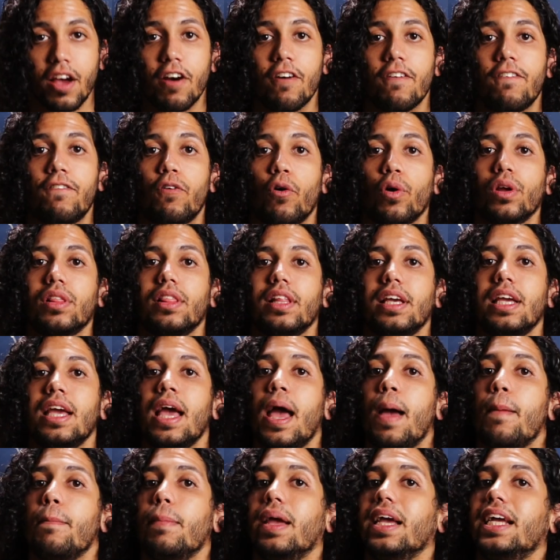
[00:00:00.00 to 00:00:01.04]
Fourthly,
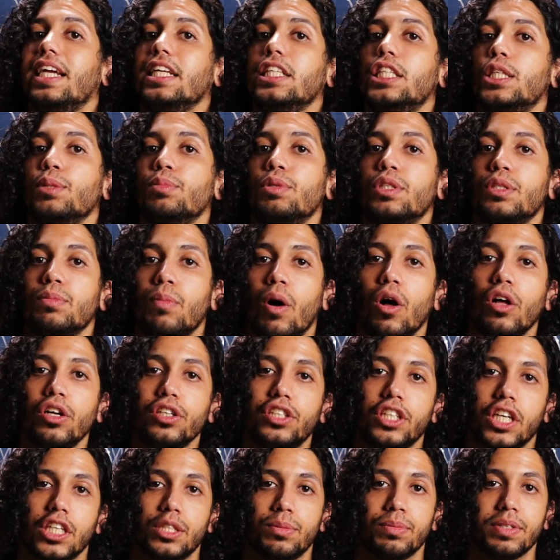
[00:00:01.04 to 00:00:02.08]
making some small
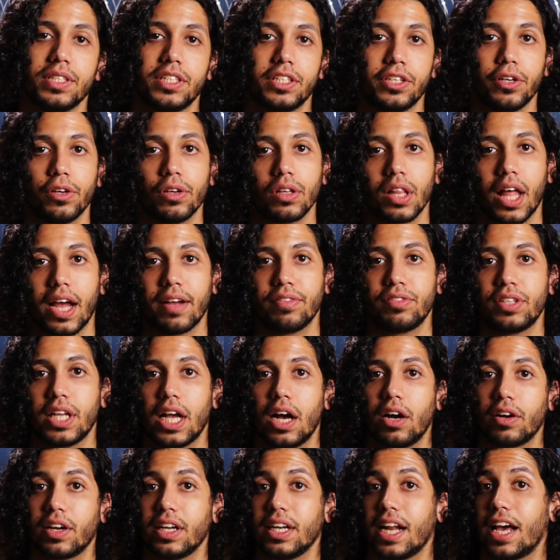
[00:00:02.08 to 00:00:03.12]
adjustments to your
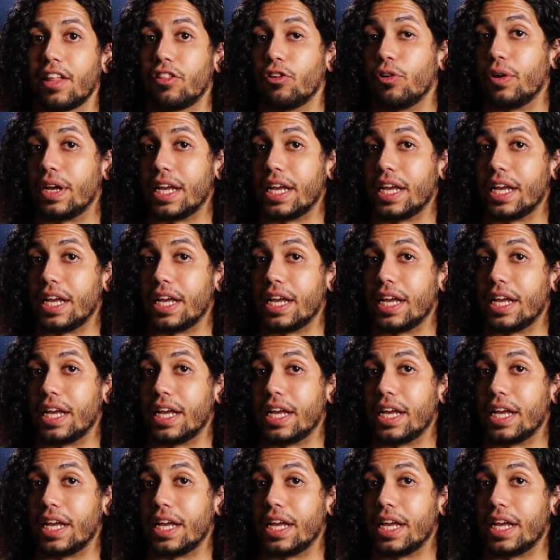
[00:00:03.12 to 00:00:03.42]
lifestyle can either